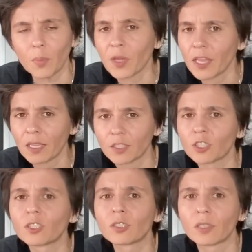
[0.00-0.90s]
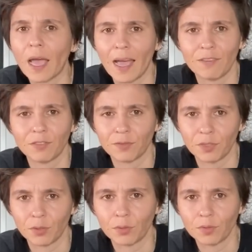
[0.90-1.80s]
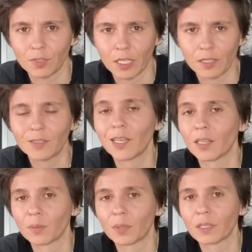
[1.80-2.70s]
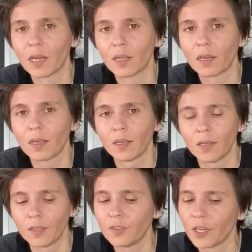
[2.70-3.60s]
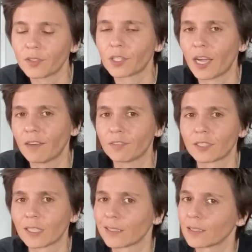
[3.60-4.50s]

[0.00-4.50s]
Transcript: But that's just half of you that's telling me that. The other half is